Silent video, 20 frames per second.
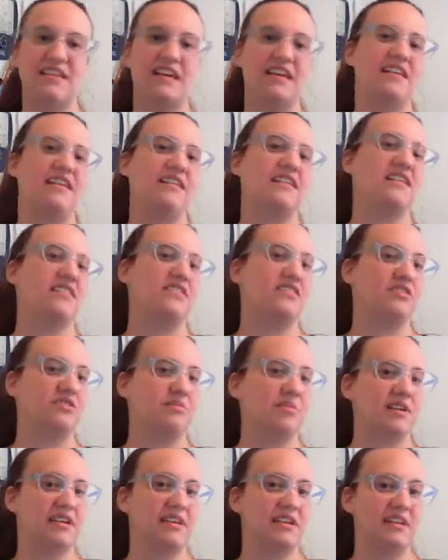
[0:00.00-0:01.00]
and a little
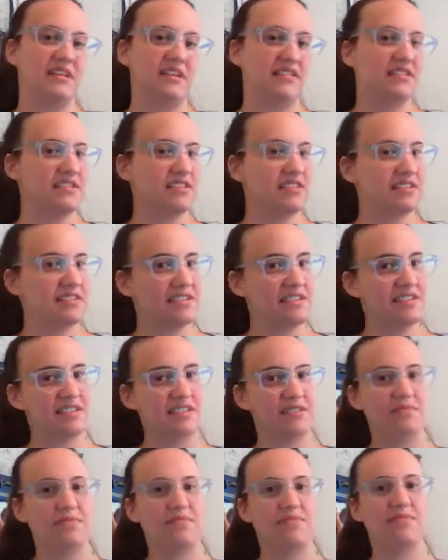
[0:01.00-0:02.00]
bit of
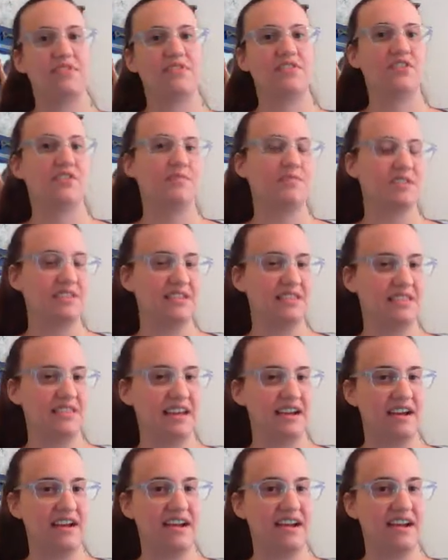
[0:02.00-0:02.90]
narcissism comes in there.